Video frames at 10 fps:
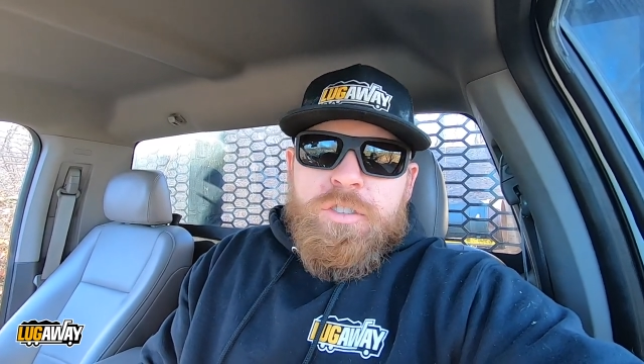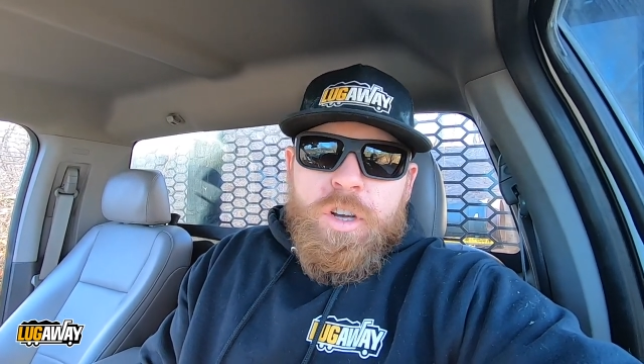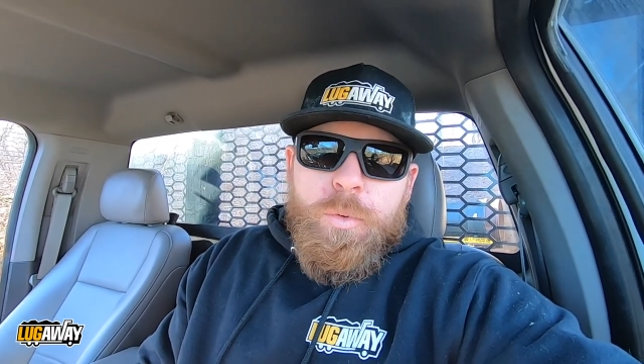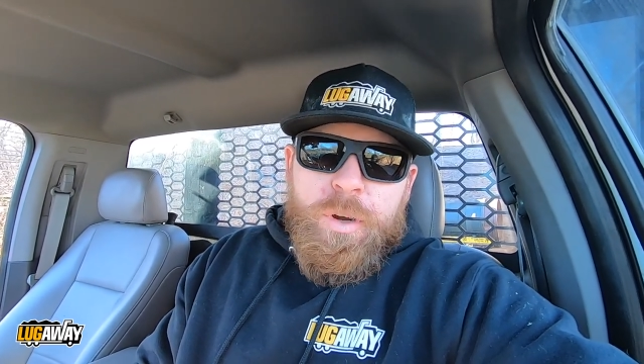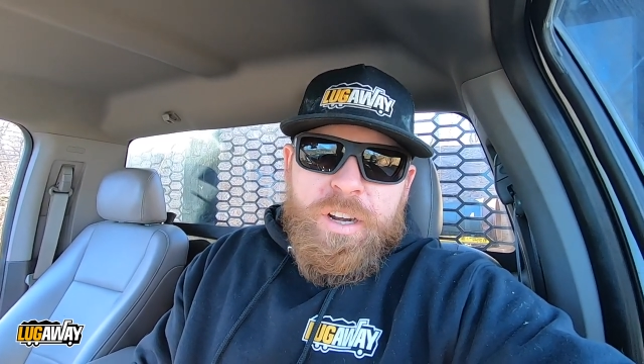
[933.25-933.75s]

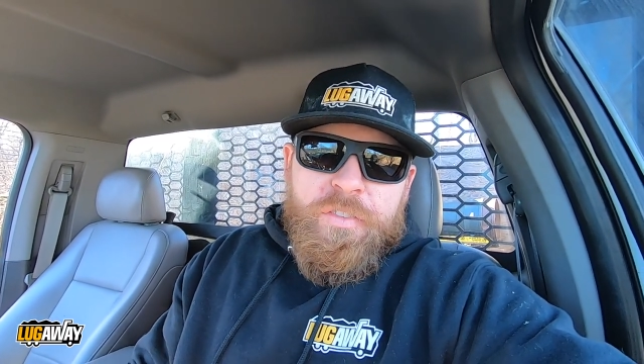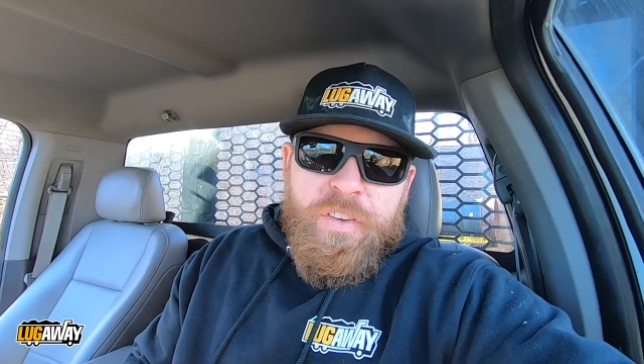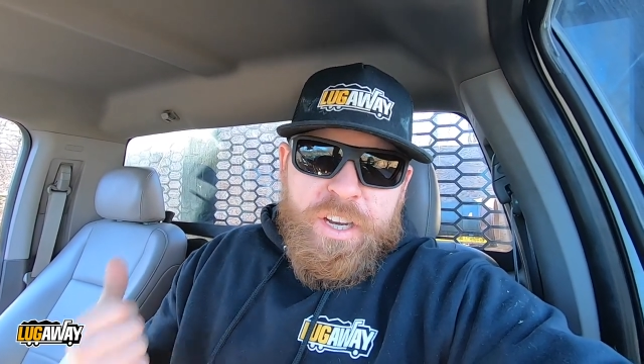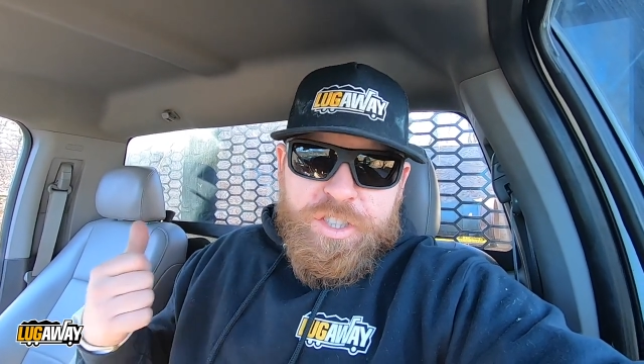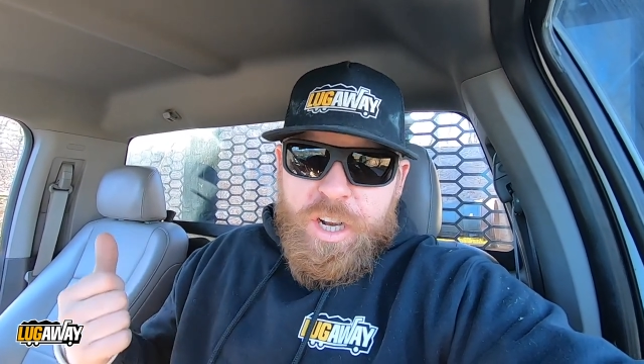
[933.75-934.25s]
So we're gonna
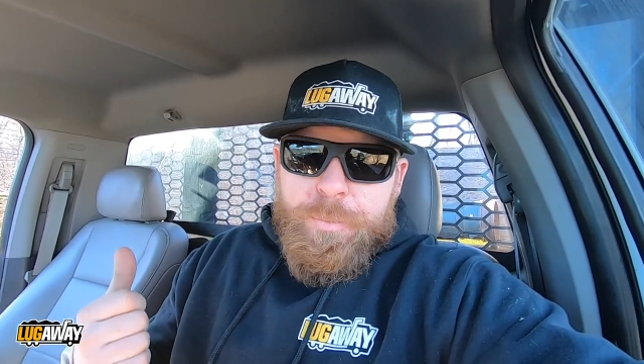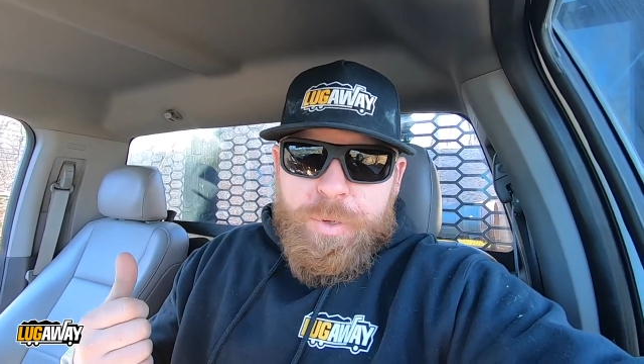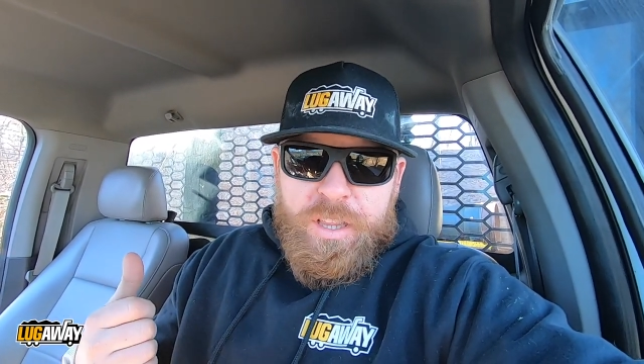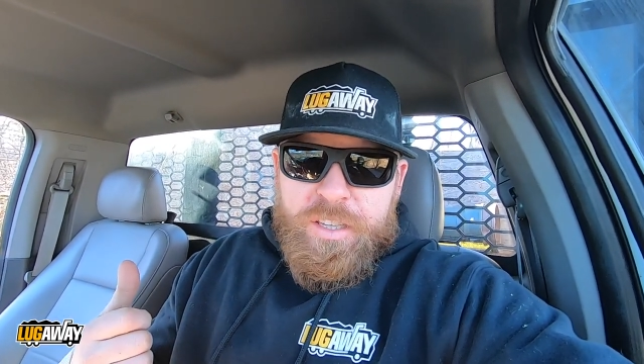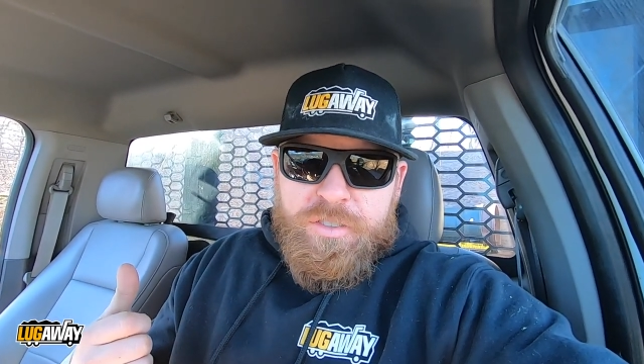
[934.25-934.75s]
finish up
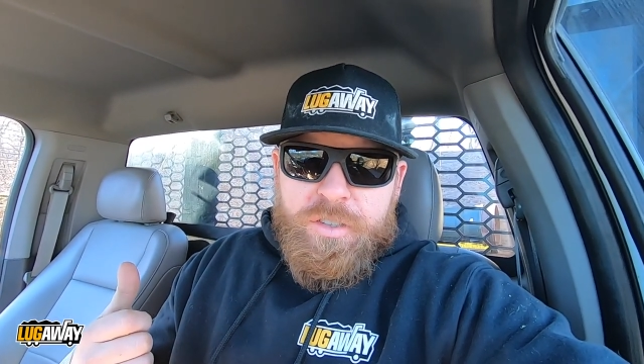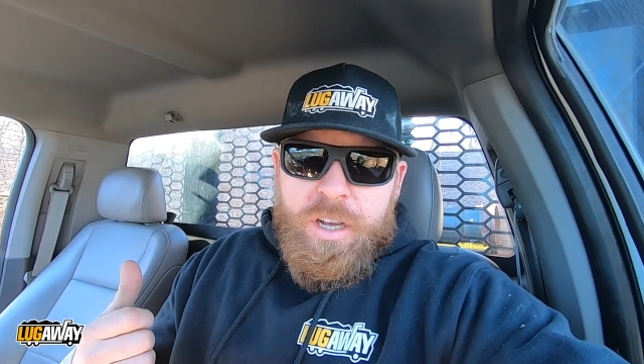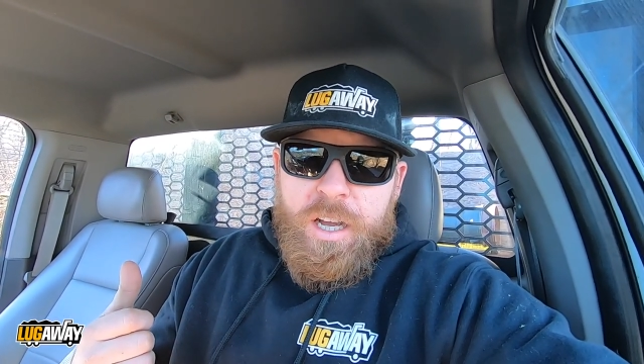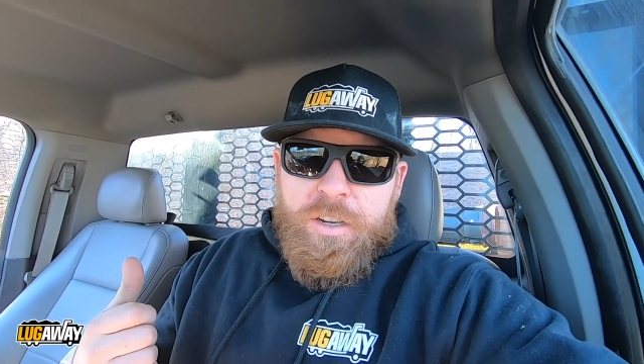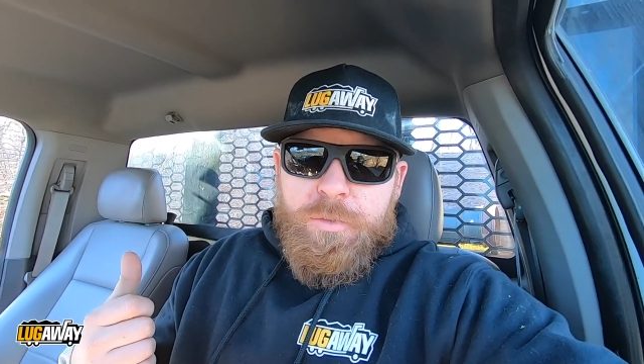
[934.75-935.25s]
with this
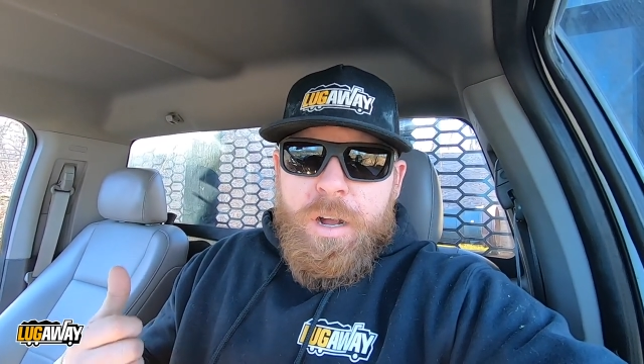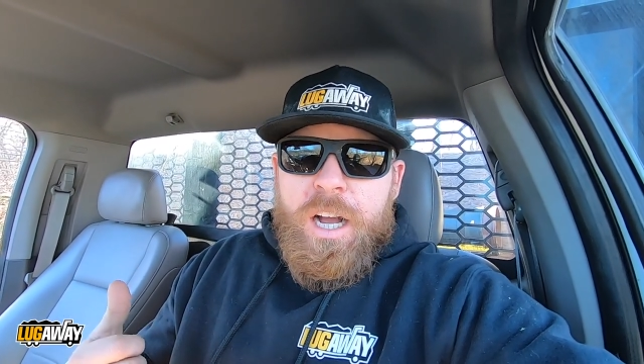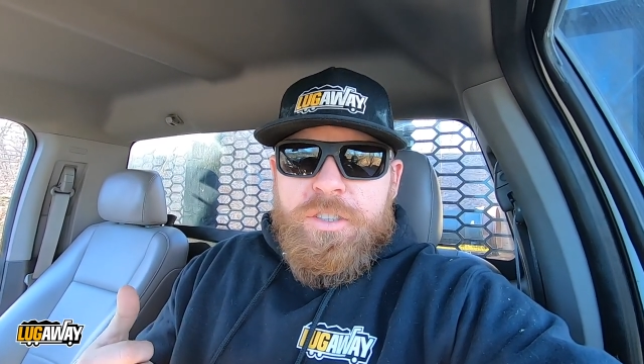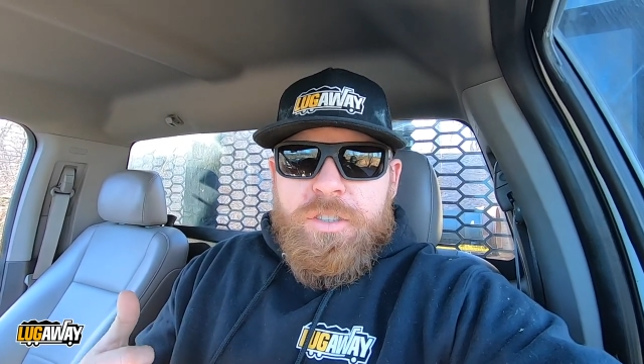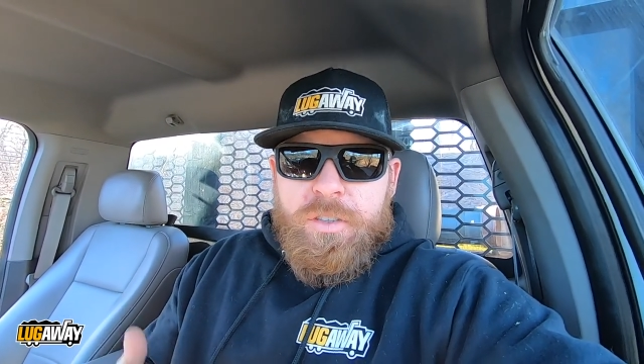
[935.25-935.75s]
uh,
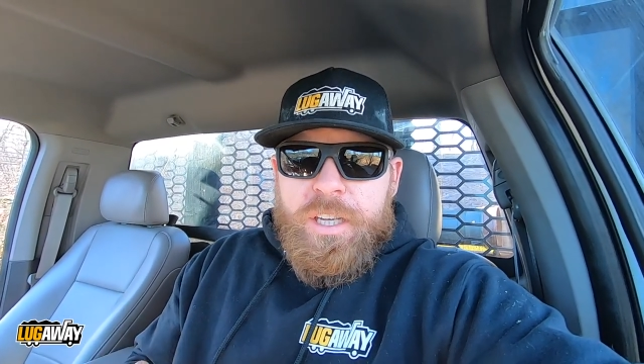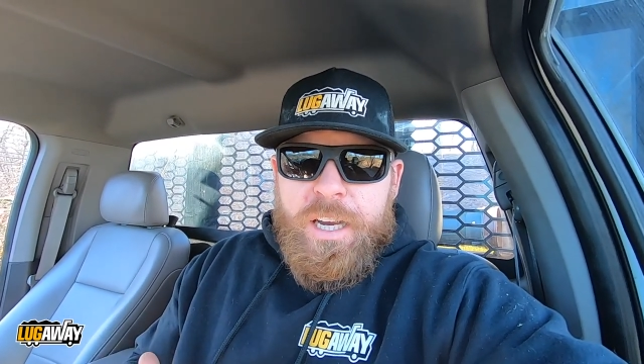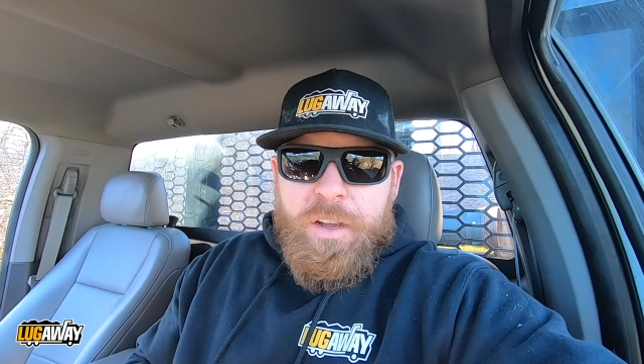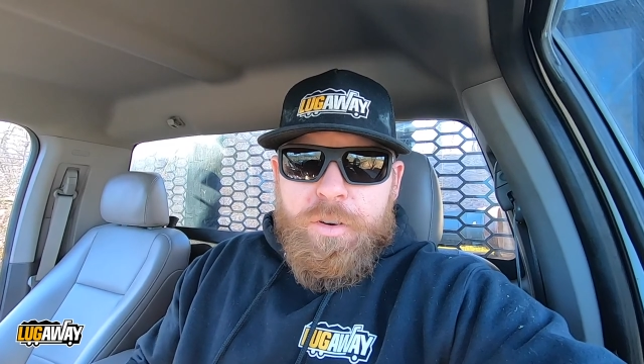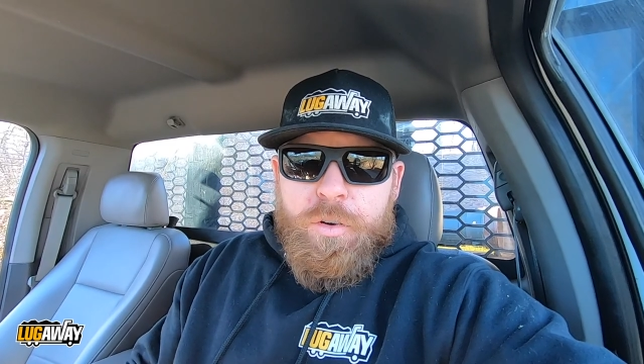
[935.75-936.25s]
garage clean
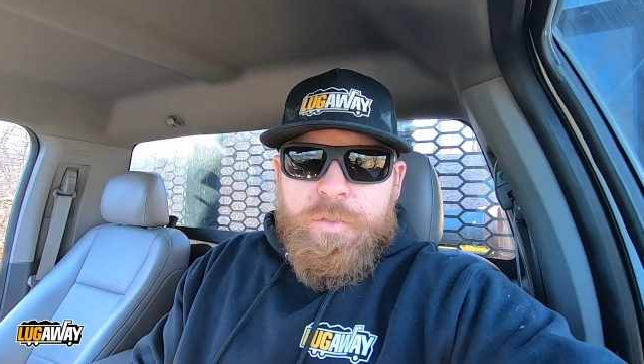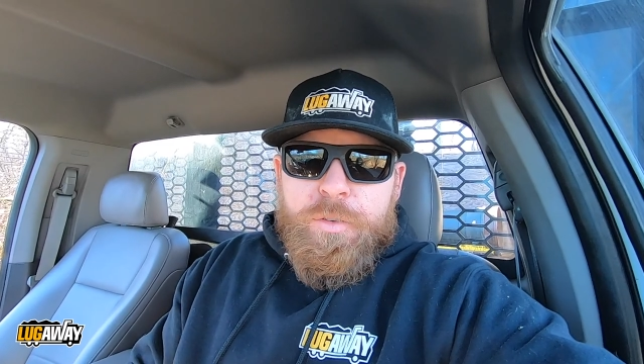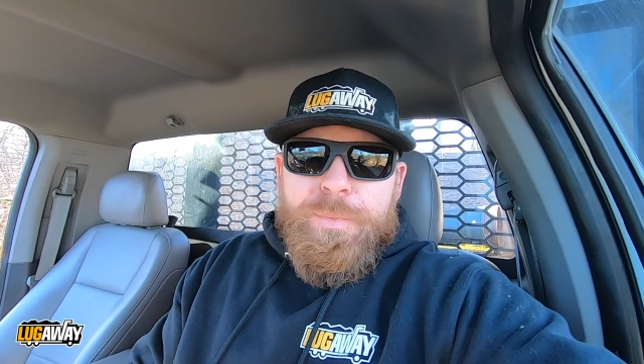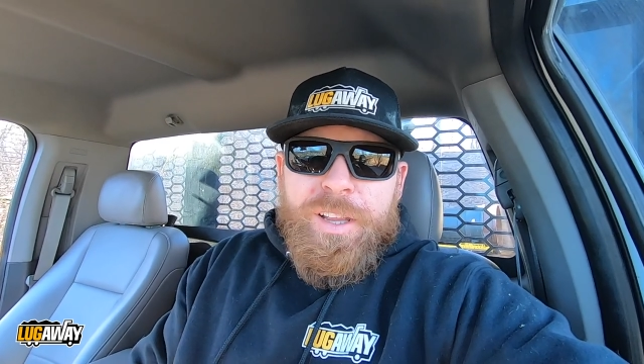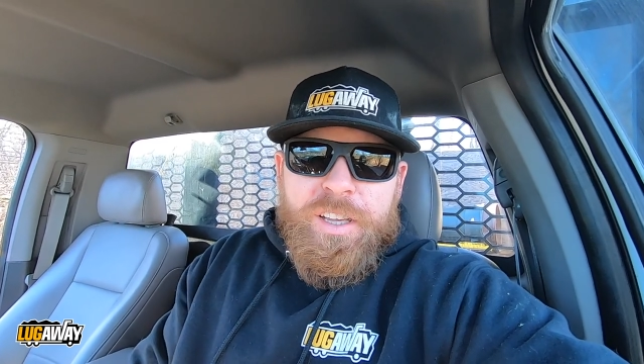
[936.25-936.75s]
out over
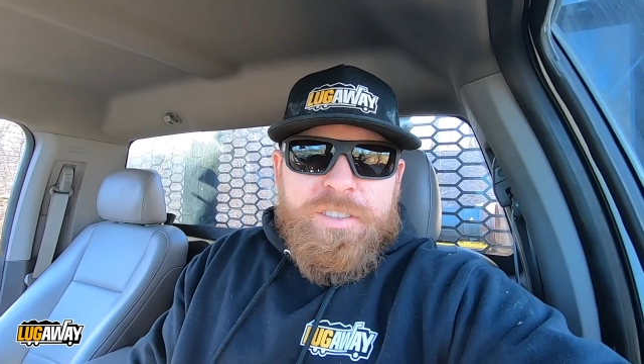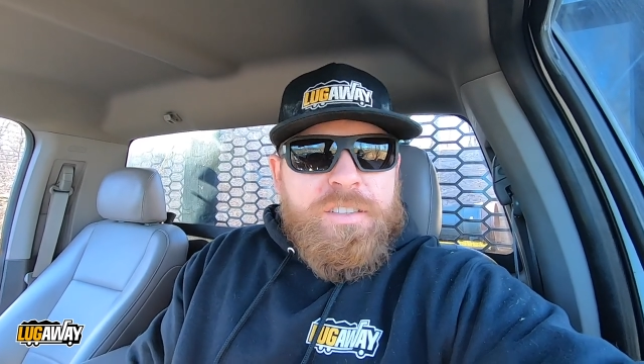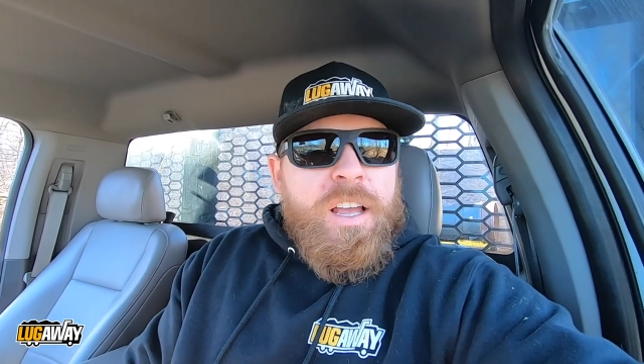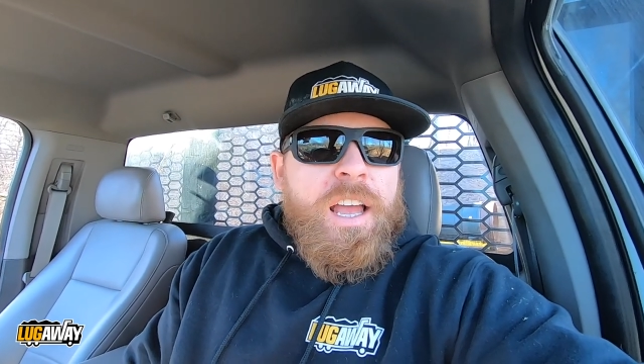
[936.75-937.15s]
in Millis,